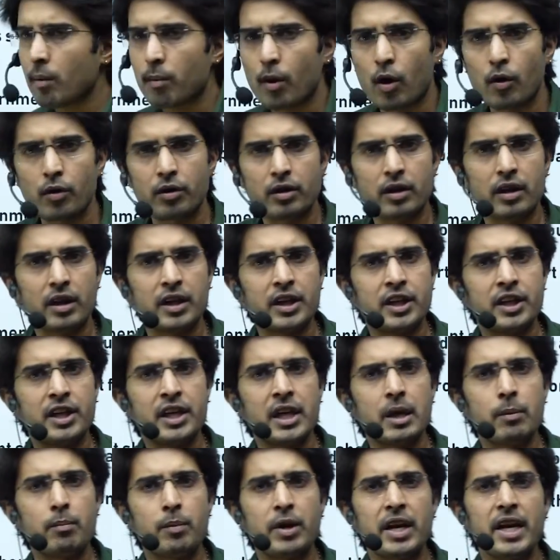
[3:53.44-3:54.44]
about
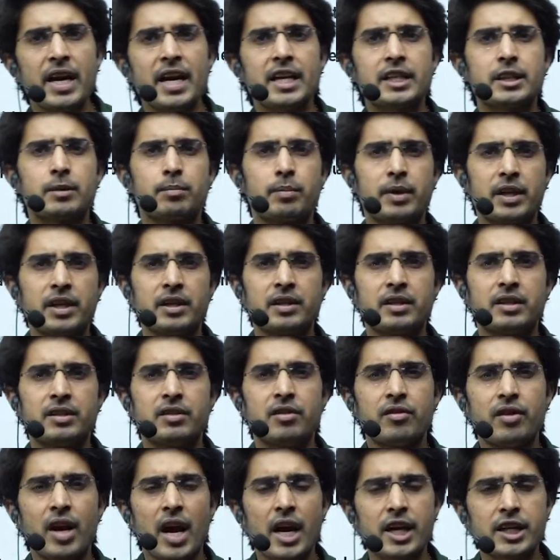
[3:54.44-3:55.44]
DPSPs,
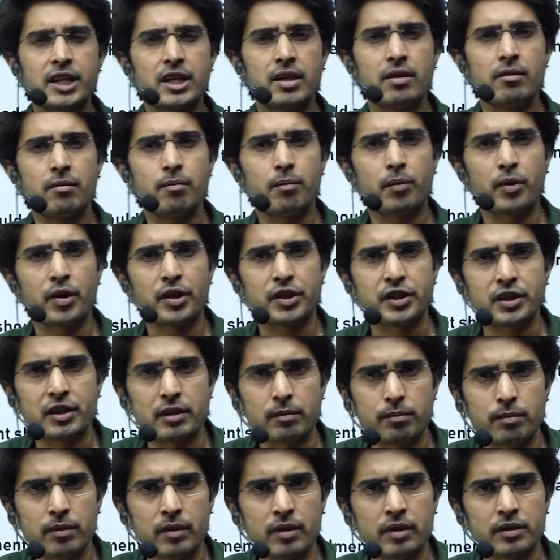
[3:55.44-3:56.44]
Directive
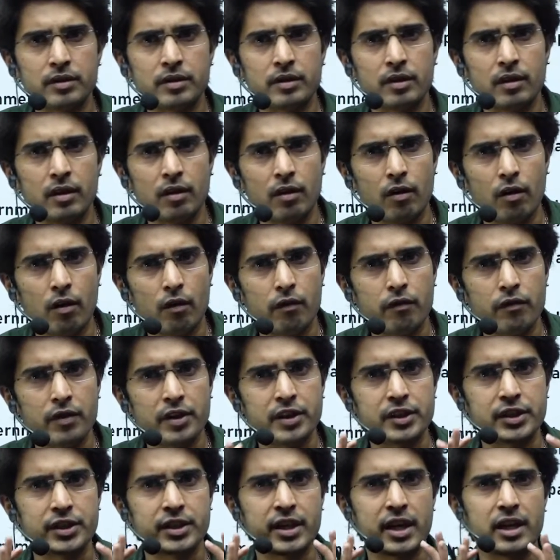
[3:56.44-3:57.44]
Principles of
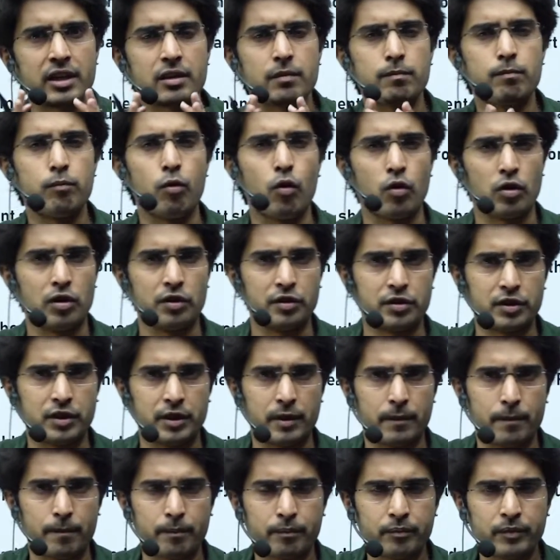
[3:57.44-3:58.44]
State Policy.
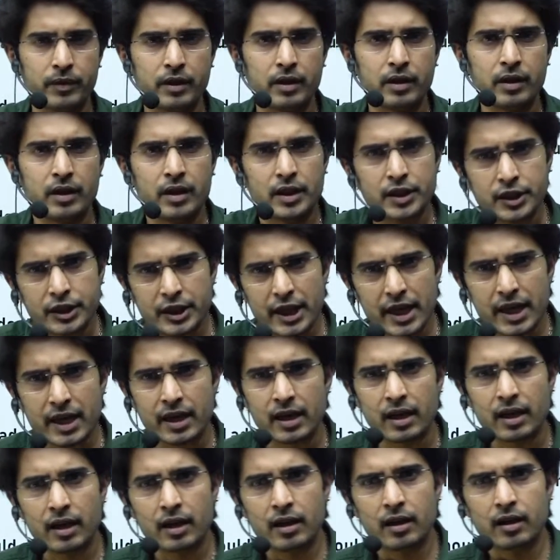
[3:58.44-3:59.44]
See,
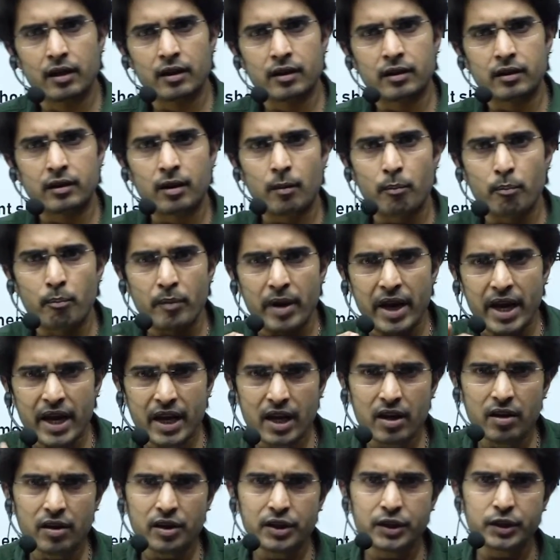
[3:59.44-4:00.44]
the
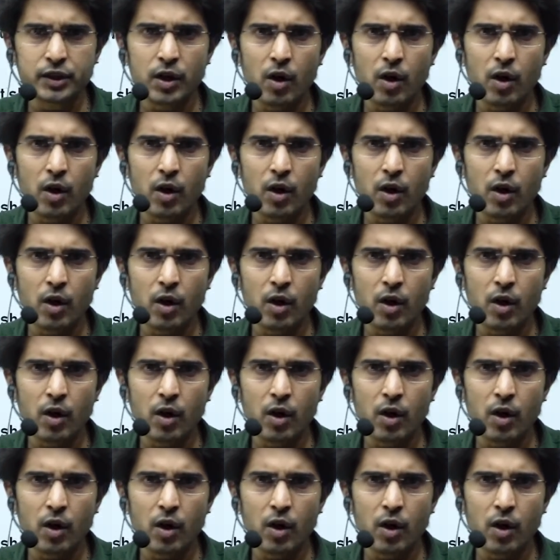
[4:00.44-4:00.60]
makers